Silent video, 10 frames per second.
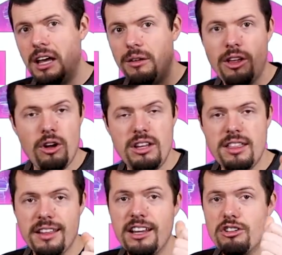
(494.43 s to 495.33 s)
The only
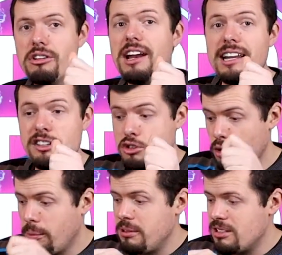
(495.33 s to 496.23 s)
thing that really
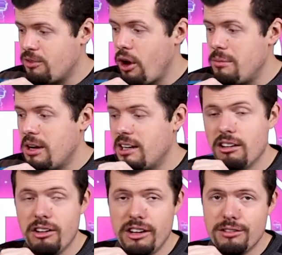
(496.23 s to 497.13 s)
dropped its frame rate
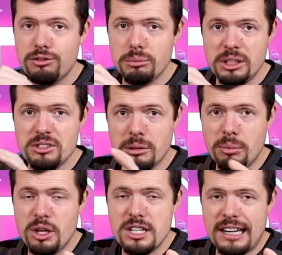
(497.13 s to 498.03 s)
low enough for me to
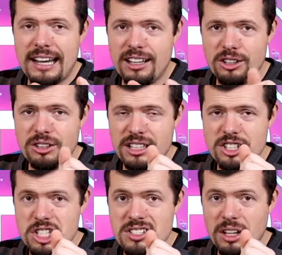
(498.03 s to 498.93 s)
appreciate how good that
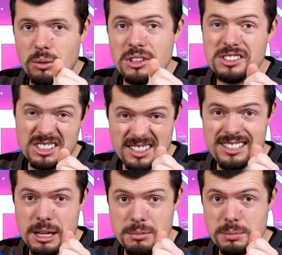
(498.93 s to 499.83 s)
G-Sync was is
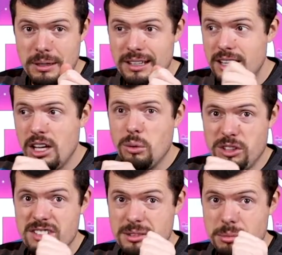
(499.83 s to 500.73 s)
time spy,
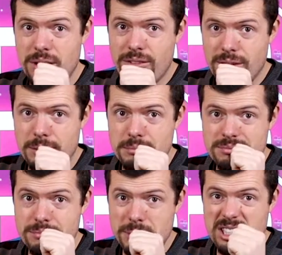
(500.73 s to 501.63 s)
which is a bit of a
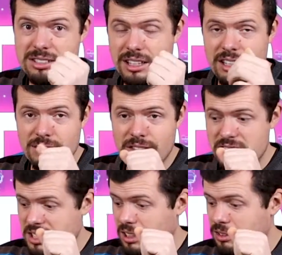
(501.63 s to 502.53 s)
beast in of
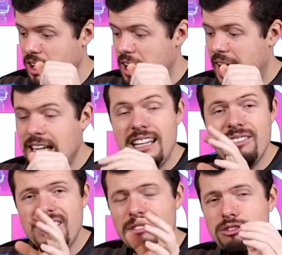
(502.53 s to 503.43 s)
itself. And
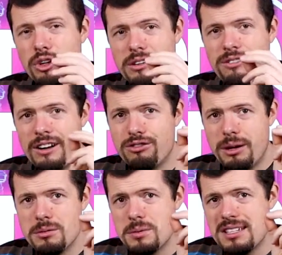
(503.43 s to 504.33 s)
even at 45
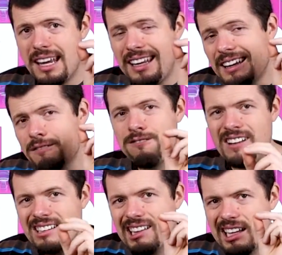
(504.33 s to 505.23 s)
frames per second, it
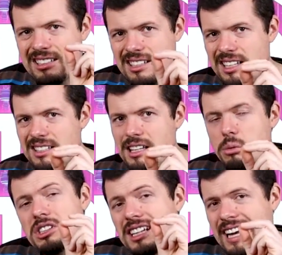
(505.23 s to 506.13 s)
felt like 60,
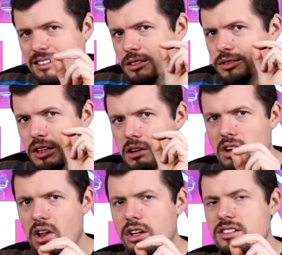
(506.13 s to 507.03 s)
which counts for a
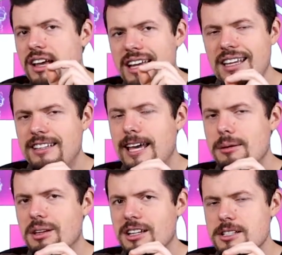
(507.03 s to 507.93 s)
lot in
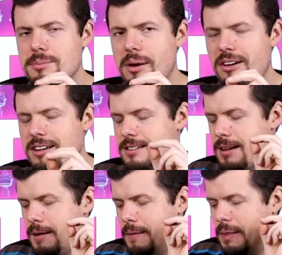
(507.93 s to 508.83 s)
gaming experience.
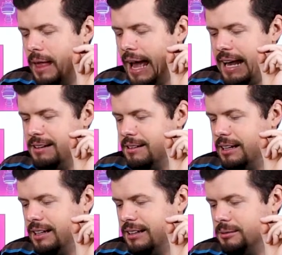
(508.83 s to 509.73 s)
And
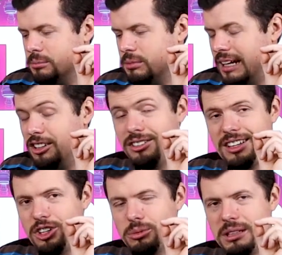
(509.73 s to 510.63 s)
I don't
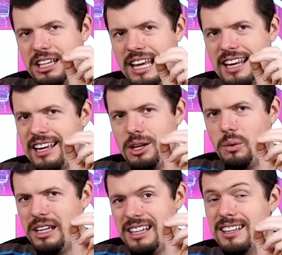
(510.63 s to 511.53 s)
think you'll be getting
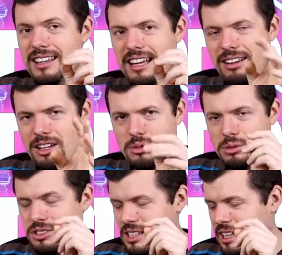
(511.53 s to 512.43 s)
anywhere near that, as we
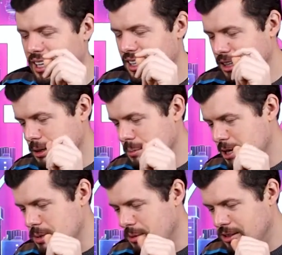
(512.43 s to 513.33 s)
will see later in the
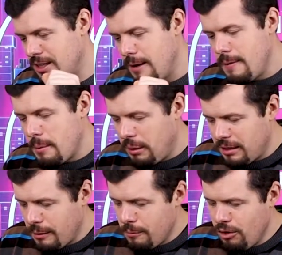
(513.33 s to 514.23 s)
benchmarks.
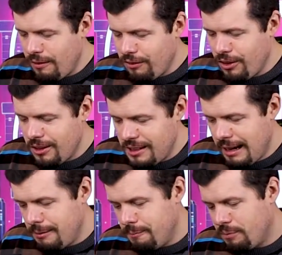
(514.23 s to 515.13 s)
But moving further
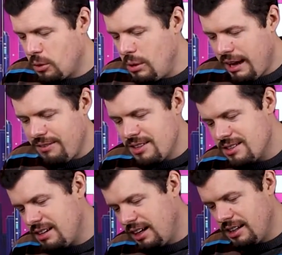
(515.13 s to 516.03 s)
down, we have this
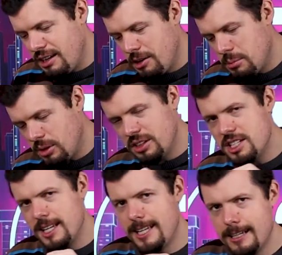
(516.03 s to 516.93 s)
secondary
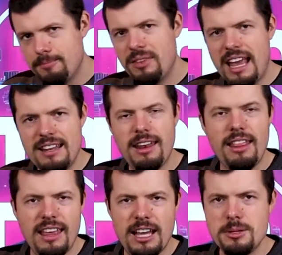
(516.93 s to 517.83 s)
monitor here and
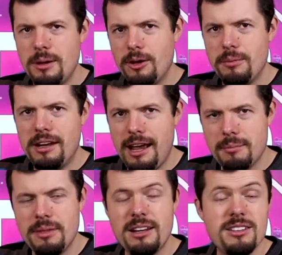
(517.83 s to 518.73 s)
the HP Omen
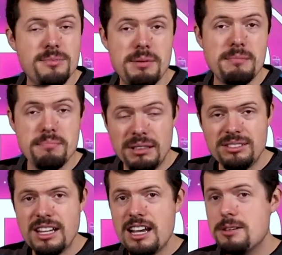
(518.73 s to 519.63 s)
app that has been
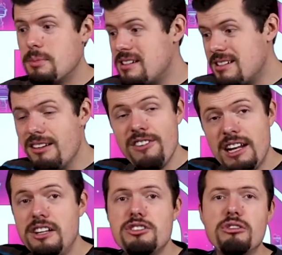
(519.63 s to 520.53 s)
built
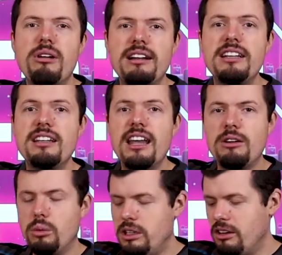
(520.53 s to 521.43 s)
specifically to run in
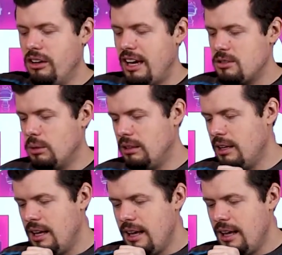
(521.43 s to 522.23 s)
that window as well.